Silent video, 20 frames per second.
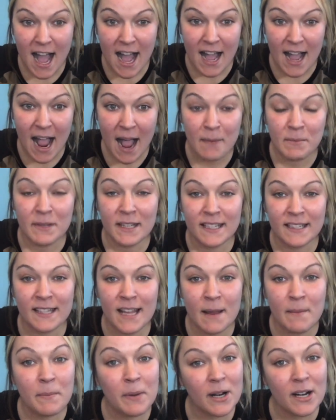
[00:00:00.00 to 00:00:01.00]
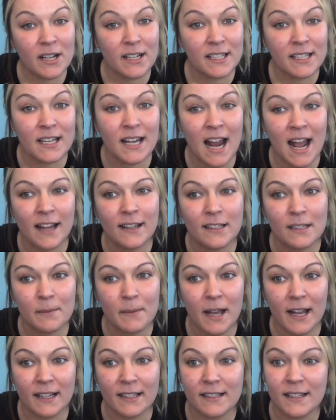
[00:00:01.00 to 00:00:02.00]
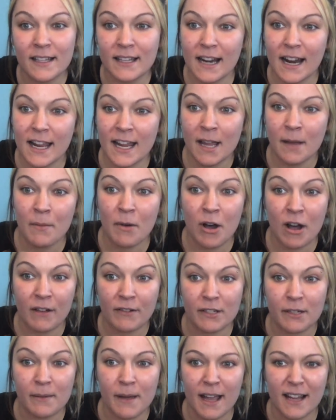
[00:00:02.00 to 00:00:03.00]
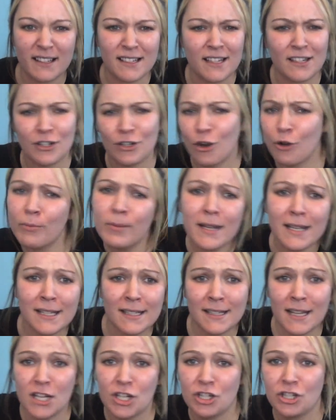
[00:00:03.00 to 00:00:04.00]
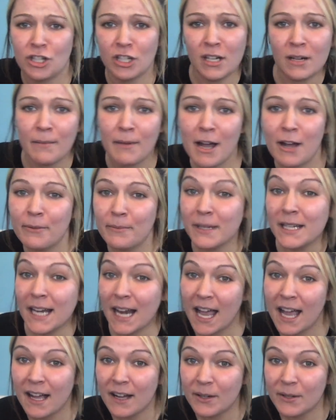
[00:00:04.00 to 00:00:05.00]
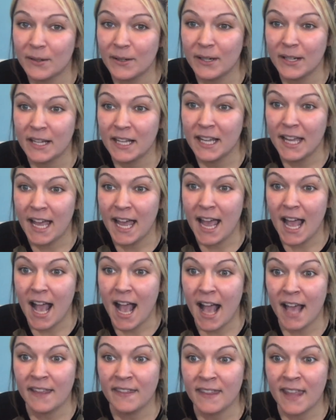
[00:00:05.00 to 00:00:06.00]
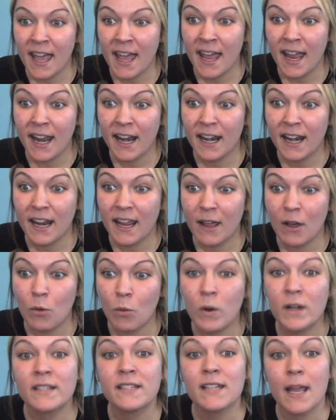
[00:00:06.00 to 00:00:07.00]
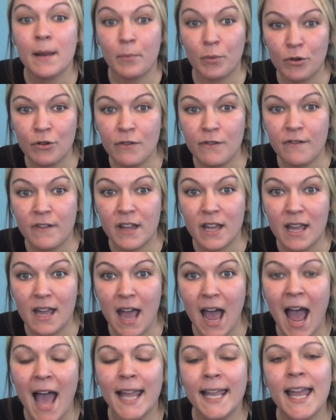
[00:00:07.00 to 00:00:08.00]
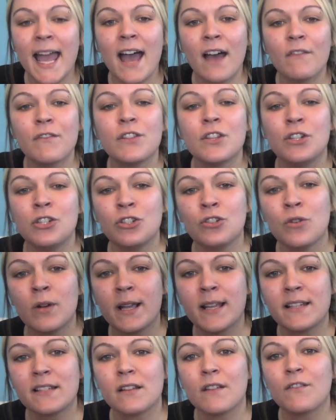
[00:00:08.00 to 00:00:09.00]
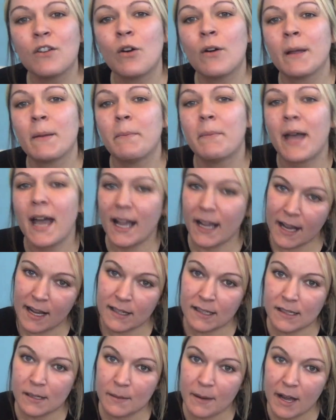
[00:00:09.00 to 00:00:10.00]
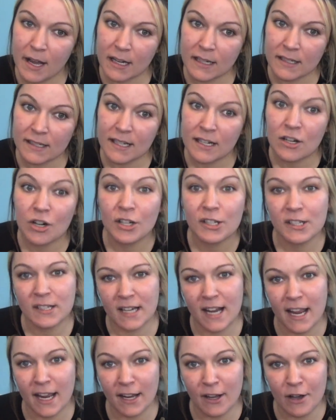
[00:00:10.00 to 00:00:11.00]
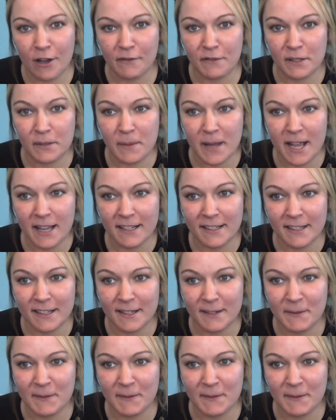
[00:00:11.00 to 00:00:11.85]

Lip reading: I'm the same person on Suboxone that I am off Suboxone. Nobody can say shit about me now. And then once I prove it, I have the choice of going back on Suboxone or staying off Suboxone.